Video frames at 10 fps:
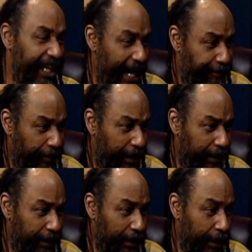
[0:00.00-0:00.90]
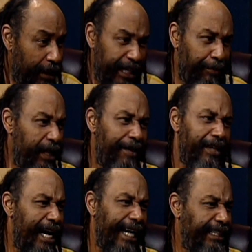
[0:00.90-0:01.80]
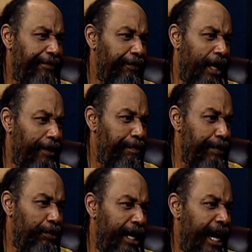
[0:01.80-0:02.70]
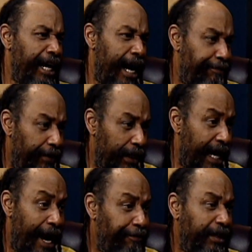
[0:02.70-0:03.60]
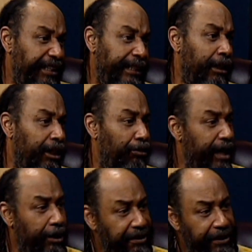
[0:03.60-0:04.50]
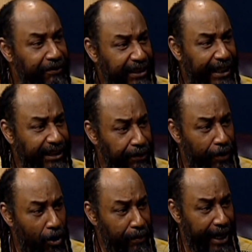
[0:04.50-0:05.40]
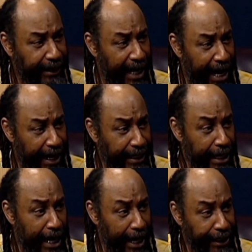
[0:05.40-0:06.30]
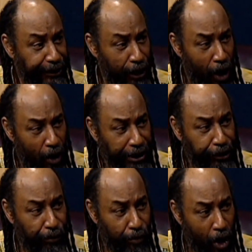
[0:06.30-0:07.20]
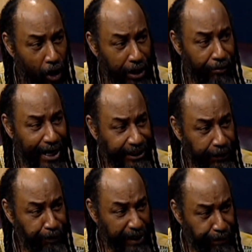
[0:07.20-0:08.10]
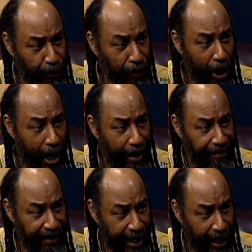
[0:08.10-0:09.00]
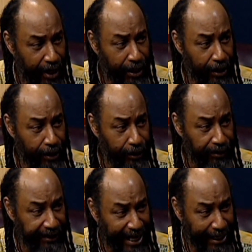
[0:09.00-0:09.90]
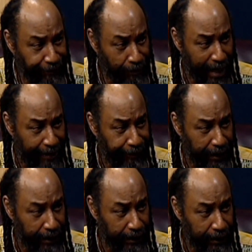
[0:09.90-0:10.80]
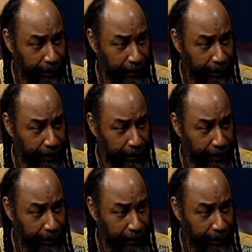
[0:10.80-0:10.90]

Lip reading: in Africa. We even got different other people now in Africa. Africa's still the cradle of civilization of all mankind. And as long as the wrong and righteous people are there, taken from Africa,